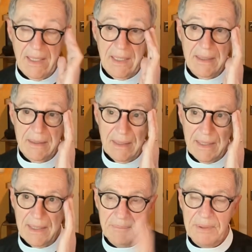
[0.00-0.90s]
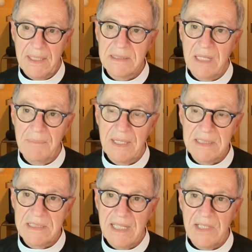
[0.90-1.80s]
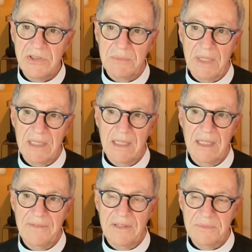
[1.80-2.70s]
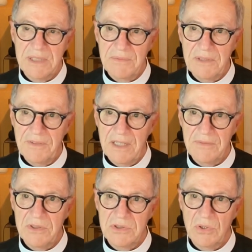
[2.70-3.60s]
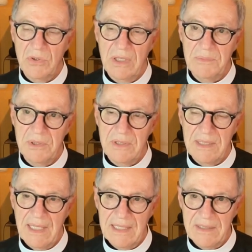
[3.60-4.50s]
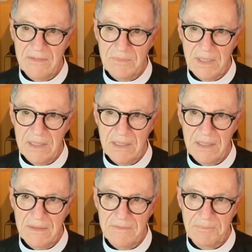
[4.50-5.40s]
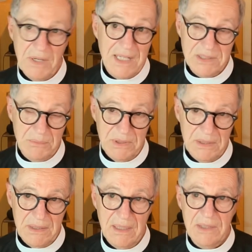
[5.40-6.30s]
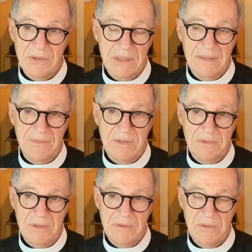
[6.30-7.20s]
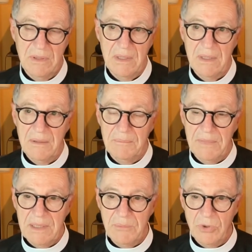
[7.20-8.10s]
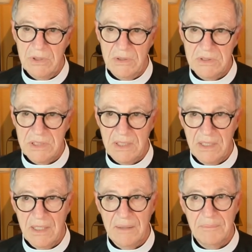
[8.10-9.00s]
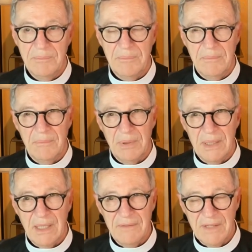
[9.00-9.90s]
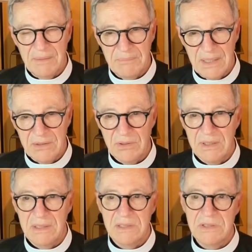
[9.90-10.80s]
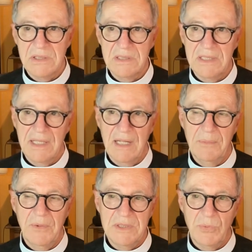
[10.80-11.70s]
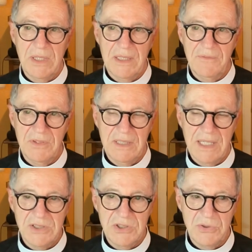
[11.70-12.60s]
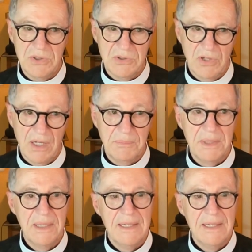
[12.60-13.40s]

And and because I'm at a stage in my life, I'm 75 years old, I'm near the end of my life, possibly. I could live to many more years to come, but I've had medical conditions that I'm always waiting for the next shoe to drop.